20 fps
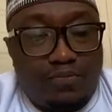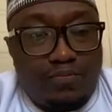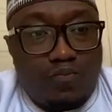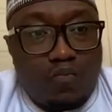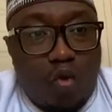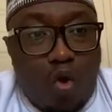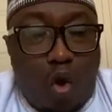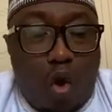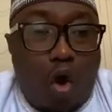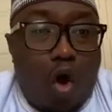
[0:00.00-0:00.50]

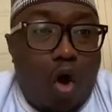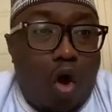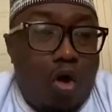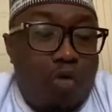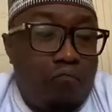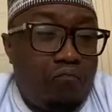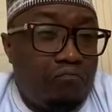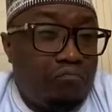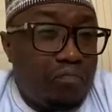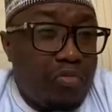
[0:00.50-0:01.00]
Or,
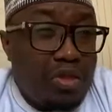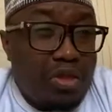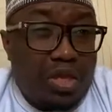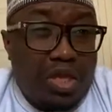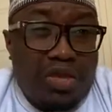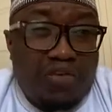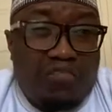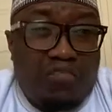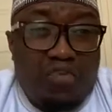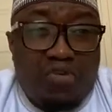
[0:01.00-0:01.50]

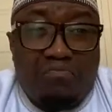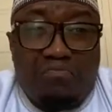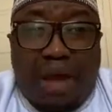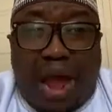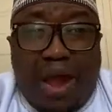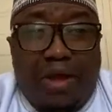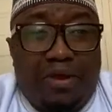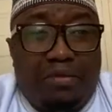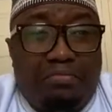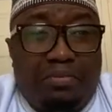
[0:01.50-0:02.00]
if you
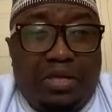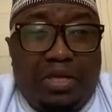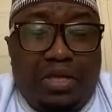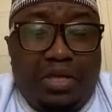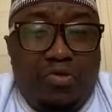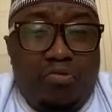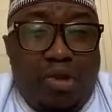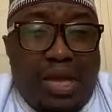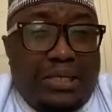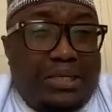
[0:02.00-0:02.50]
marry me,
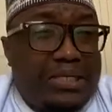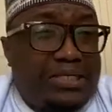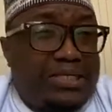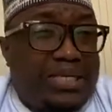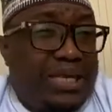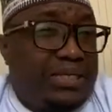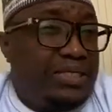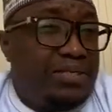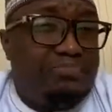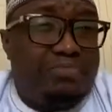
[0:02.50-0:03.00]
we are just
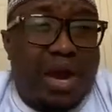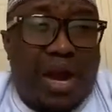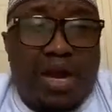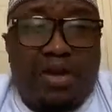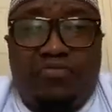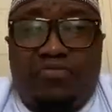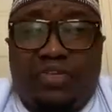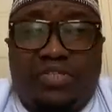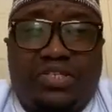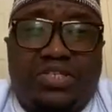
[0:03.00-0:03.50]
getting married
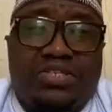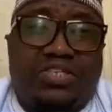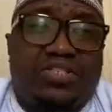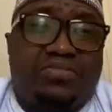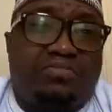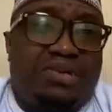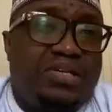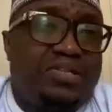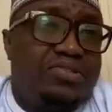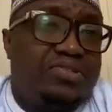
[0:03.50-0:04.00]
for 6
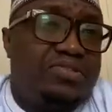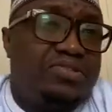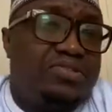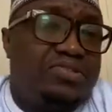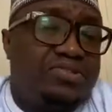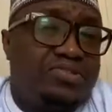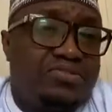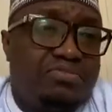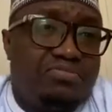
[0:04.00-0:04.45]
months.